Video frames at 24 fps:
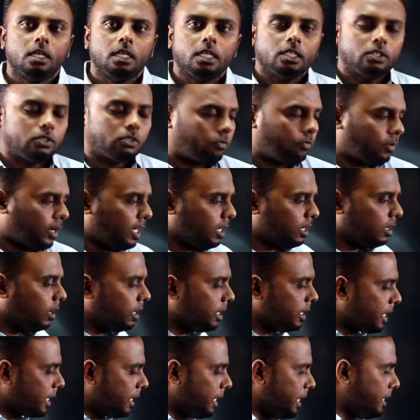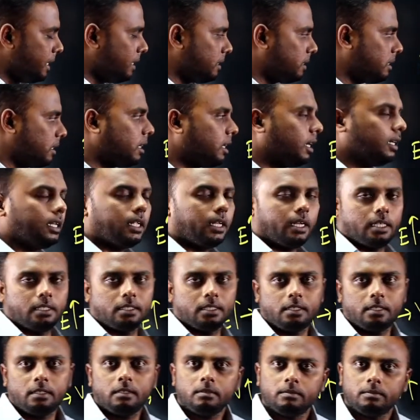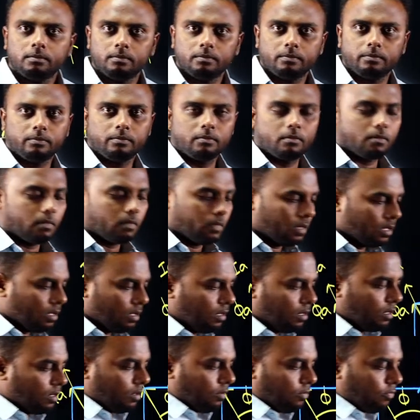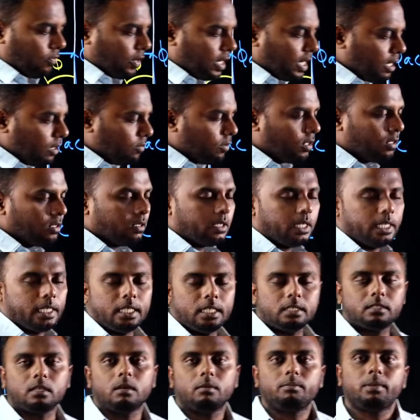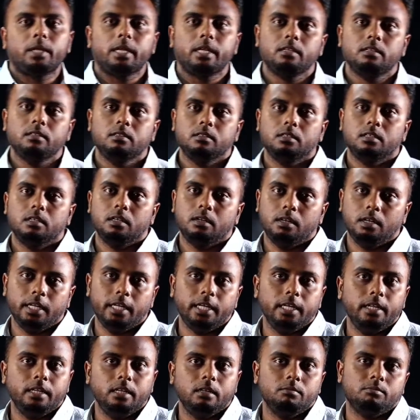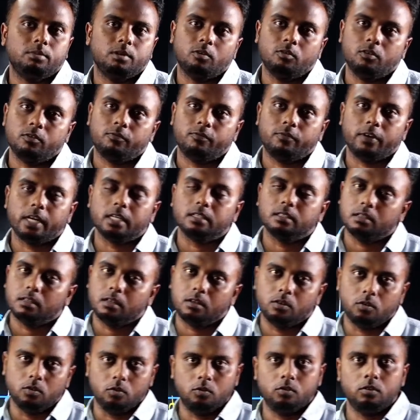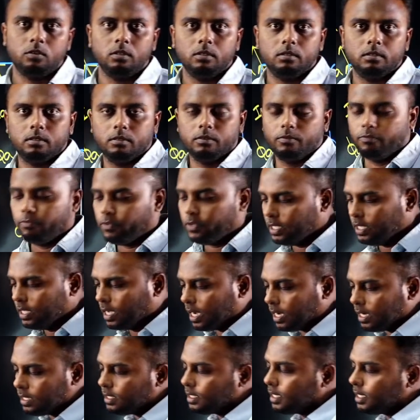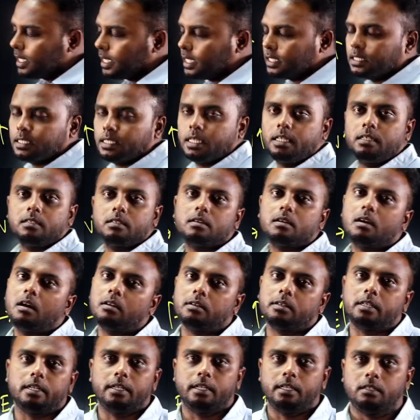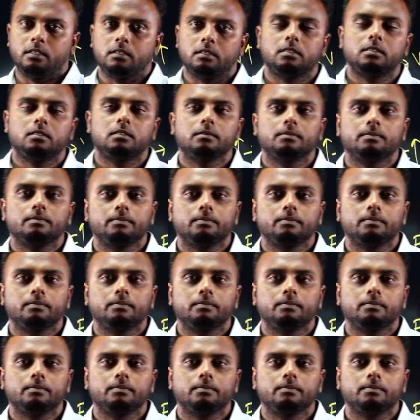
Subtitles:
So when alternators are under excited, whenever it is applying leading power factor load, we under excite alternators.